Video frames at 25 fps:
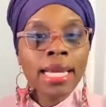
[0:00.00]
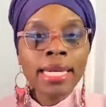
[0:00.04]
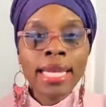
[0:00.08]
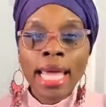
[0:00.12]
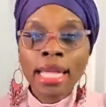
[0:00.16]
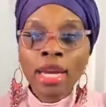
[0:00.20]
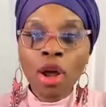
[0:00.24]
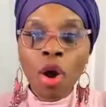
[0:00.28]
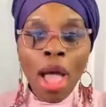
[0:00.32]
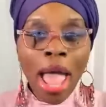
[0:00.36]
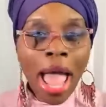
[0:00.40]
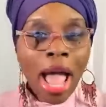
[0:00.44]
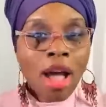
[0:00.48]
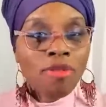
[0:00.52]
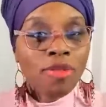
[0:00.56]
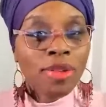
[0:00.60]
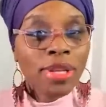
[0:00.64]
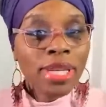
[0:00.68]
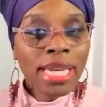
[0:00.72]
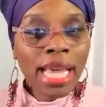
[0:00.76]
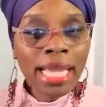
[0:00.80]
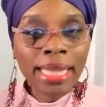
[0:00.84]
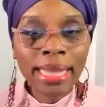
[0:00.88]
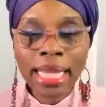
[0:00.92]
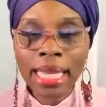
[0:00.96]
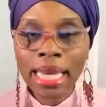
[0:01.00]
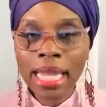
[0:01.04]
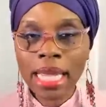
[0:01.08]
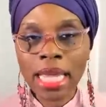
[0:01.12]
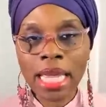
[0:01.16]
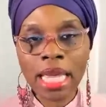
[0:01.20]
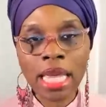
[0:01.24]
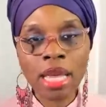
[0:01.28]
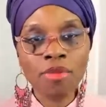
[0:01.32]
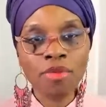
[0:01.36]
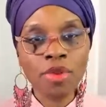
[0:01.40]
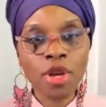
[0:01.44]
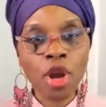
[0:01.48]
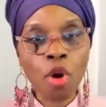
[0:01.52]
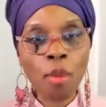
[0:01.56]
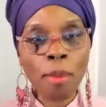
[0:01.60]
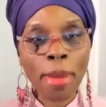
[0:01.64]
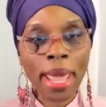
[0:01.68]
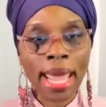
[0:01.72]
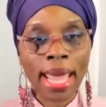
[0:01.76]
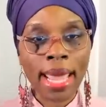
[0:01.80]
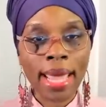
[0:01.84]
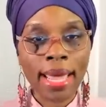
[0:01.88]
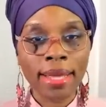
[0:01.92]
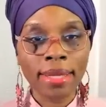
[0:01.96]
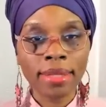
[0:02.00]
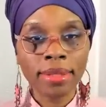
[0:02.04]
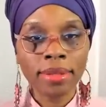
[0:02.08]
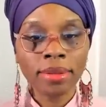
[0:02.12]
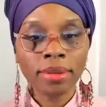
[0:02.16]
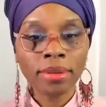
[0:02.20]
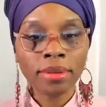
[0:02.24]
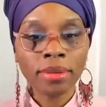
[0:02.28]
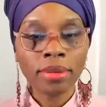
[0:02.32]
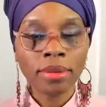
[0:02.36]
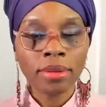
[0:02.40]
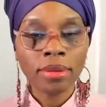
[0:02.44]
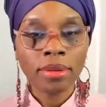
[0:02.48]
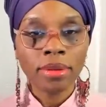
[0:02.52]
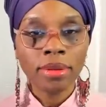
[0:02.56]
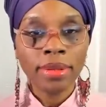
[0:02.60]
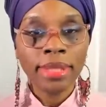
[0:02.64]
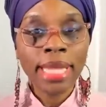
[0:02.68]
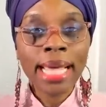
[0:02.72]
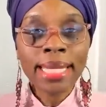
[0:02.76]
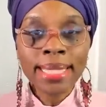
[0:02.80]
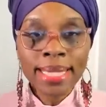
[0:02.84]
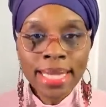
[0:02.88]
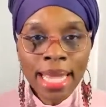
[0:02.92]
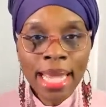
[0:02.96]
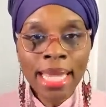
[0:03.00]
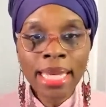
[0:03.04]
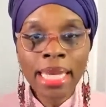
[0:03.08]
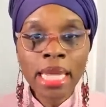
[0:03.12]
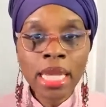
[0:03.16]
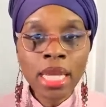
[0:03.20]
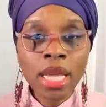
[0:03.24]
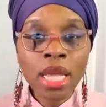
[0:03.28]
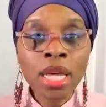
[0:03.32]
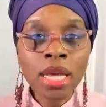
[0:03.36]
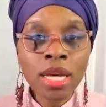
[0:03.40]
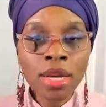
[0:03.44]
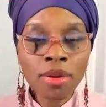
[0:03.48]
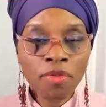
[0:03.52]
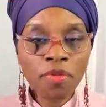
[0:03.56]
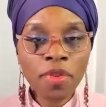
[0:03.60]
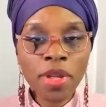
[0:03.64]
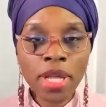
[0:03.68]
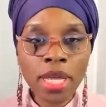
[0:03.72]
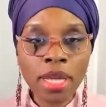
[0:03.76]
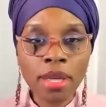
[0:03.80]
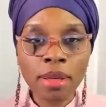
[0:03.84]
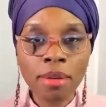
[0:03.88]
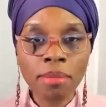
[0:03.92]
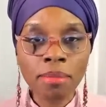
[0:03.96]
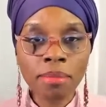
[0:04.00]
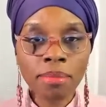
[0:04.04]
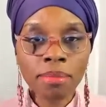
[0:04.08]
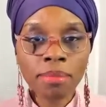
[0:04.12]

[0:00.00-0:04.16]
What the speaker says: They don't have nothing to give no man that's any good for him.